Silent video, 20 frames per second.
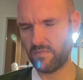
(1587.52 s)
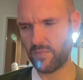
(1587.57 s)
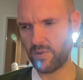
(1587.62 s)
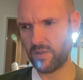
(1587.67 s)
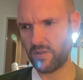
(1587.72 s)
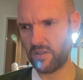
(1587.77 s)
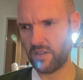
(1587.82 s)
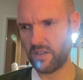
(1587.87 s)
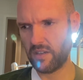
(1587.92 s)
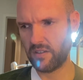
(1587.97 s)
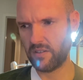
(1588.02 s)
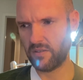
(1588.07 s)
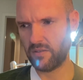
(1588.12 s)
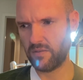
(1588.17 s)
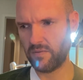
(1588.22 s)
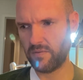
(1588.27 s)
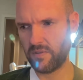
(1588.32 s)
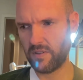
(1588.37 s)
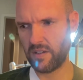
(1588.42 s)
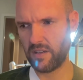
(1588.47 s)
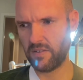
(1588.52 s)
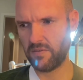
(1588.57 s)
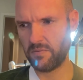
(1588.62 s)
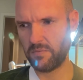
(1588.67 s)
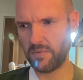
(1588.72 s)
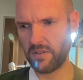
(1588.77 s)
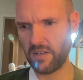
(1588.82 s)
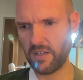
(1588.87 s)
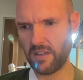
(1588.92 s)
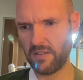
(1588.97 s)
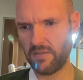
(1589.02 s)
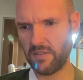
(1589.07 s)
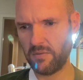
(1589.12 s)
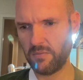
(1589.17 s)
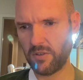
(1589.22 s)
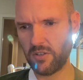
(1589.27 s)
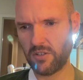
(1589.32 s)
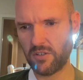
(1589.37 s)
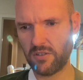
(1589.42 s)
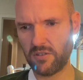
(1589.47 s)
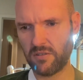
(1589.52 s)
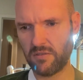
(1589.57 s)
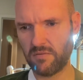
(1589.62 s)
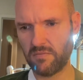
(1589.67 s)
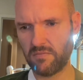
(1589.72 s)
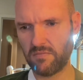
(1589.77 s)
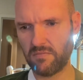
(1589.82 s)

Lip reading: yeah, so far I haven't been having much